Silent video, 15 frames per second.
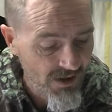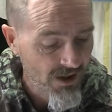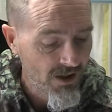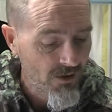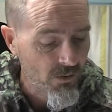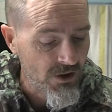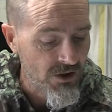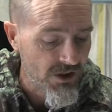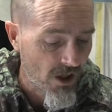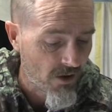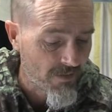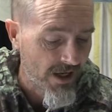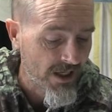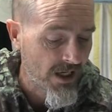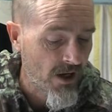We shall
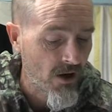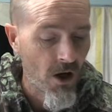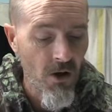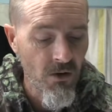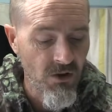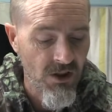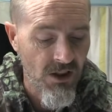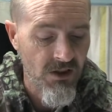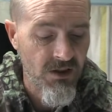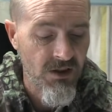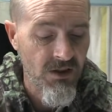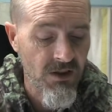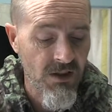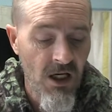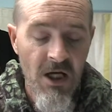make our own
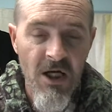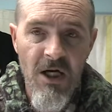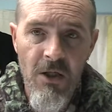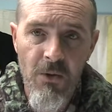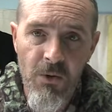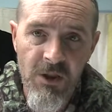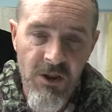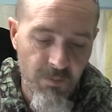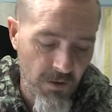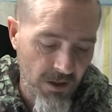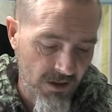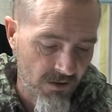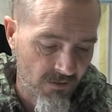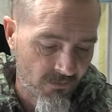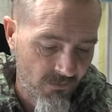justice
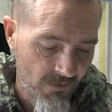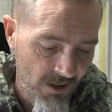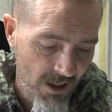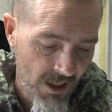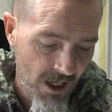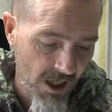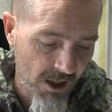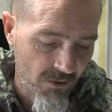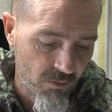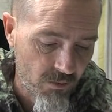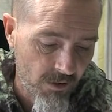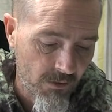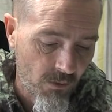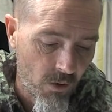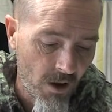irrespective and
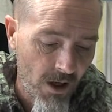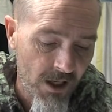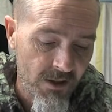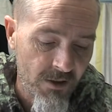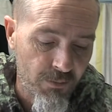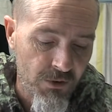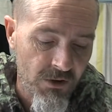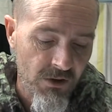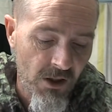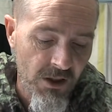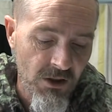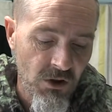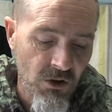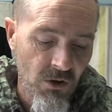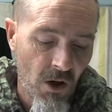require the
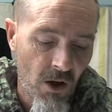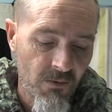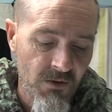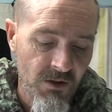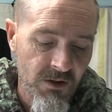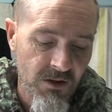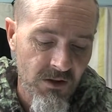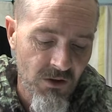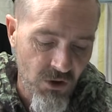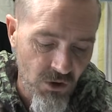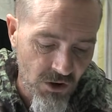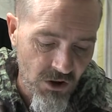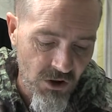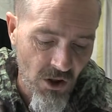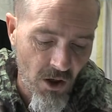presiding
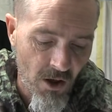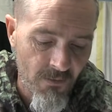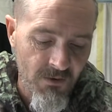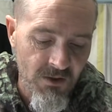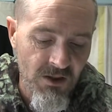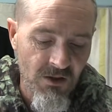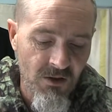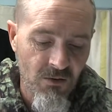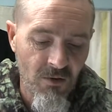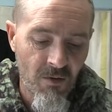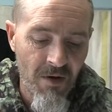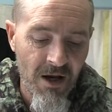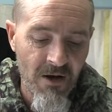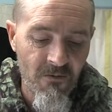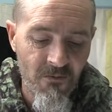judicial officer to
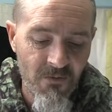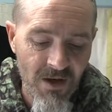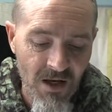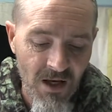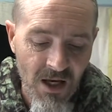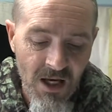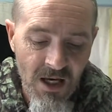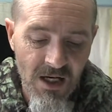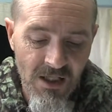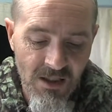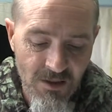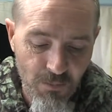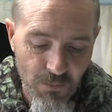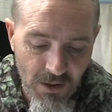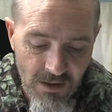remain fair,
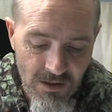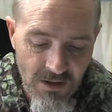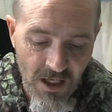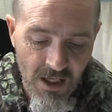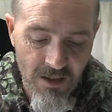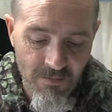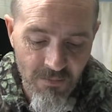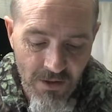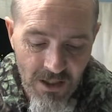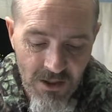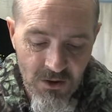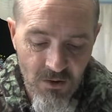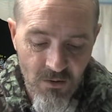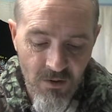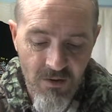independent and
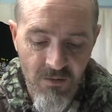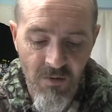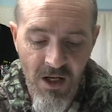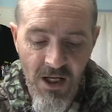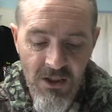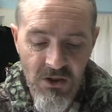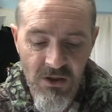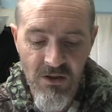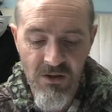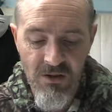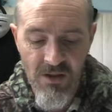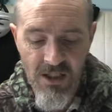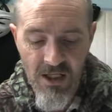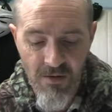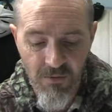impartial in relation to
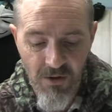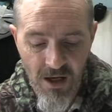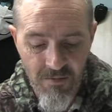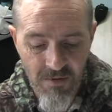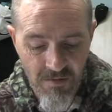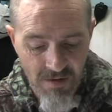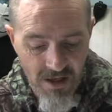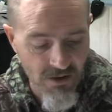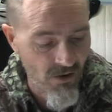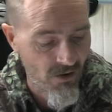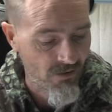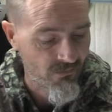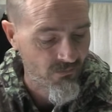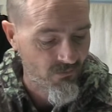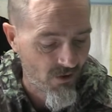the upcoming matter
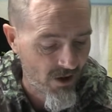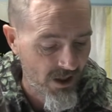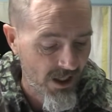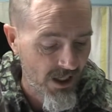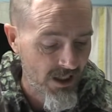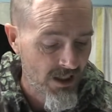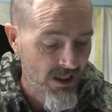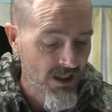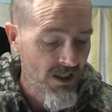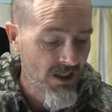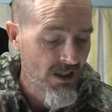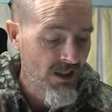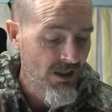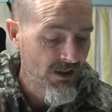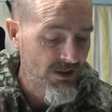on Friday.
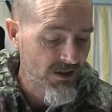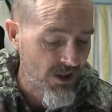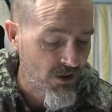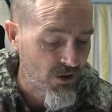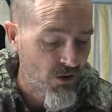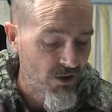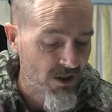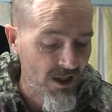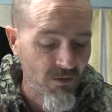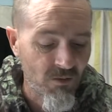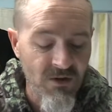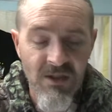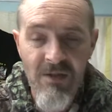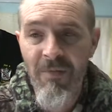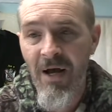See you then with
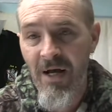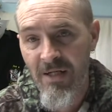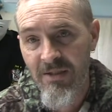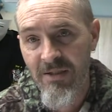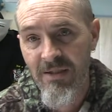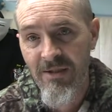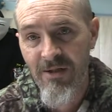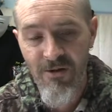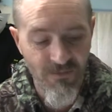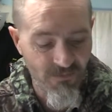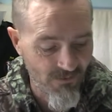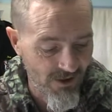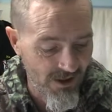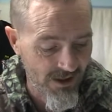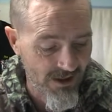some answers,
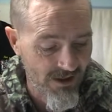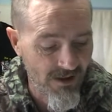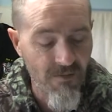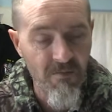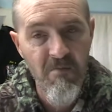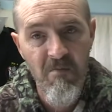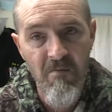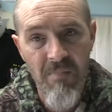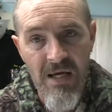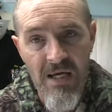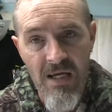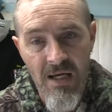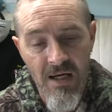hopefully me.